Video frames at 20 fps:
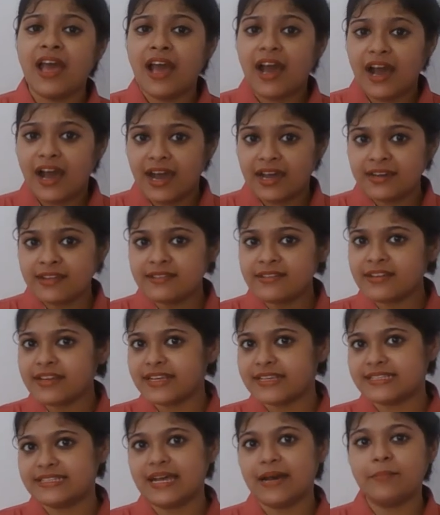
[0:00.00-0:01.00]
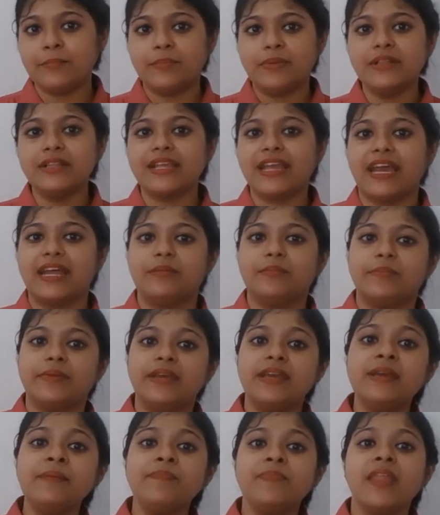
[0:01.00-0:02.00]
Another example can
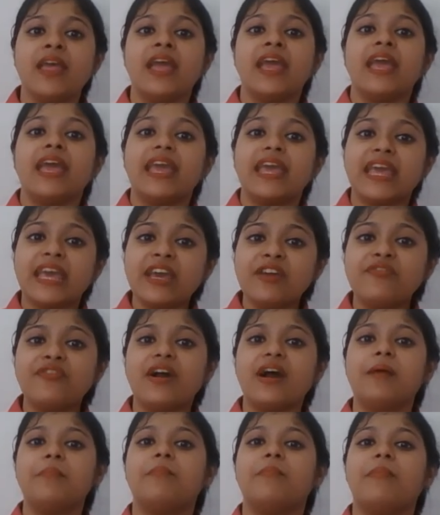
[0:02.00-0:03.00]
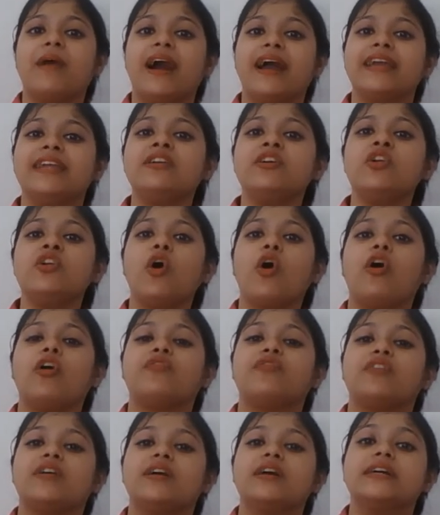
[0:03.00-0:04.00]
be, if a minor
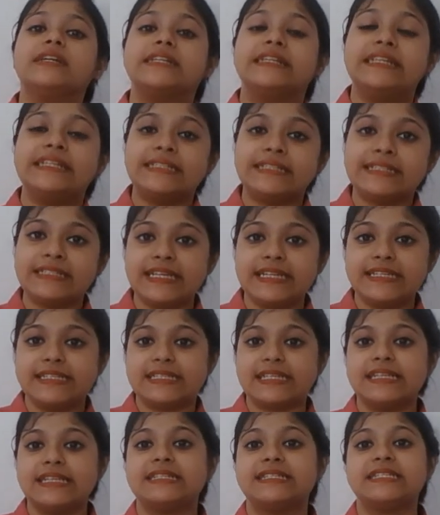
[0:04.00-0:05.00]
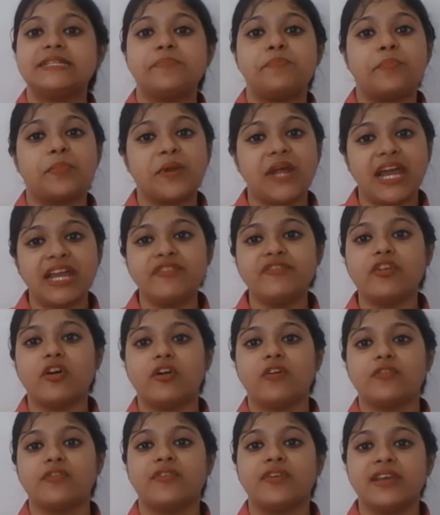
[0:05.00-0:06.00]
of a deceased is deprived
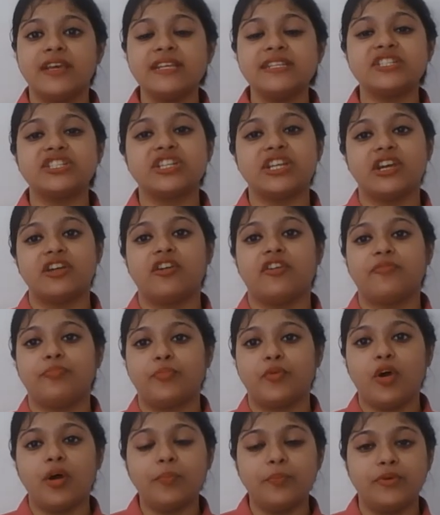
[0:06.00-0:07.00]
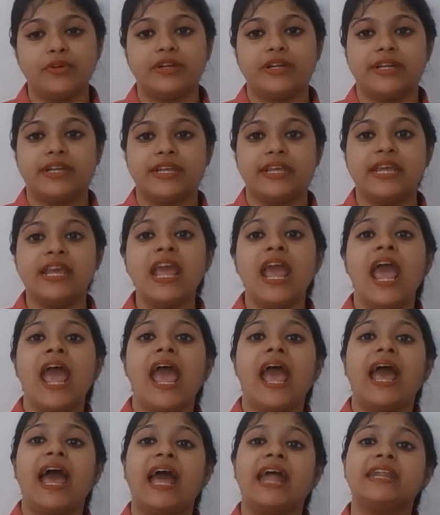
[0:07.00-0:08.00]
of his share of property
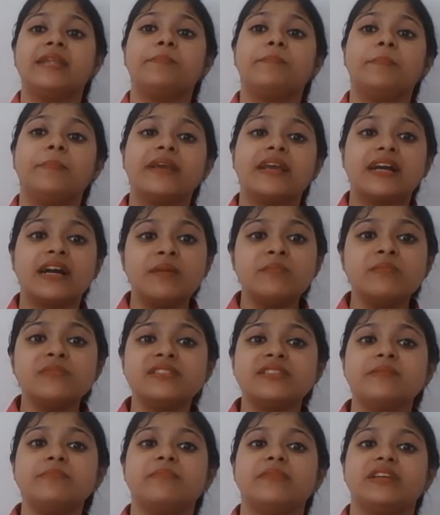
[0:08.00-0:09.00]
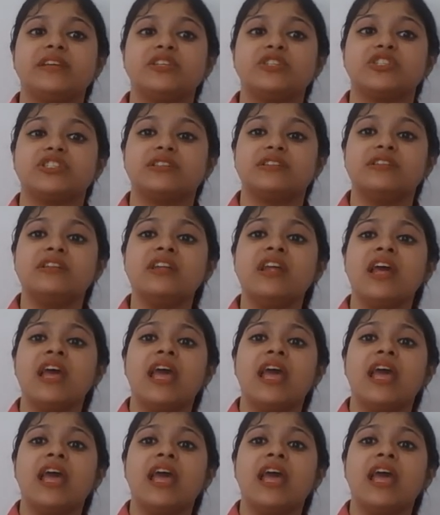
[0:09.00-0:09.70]
and he becomes a major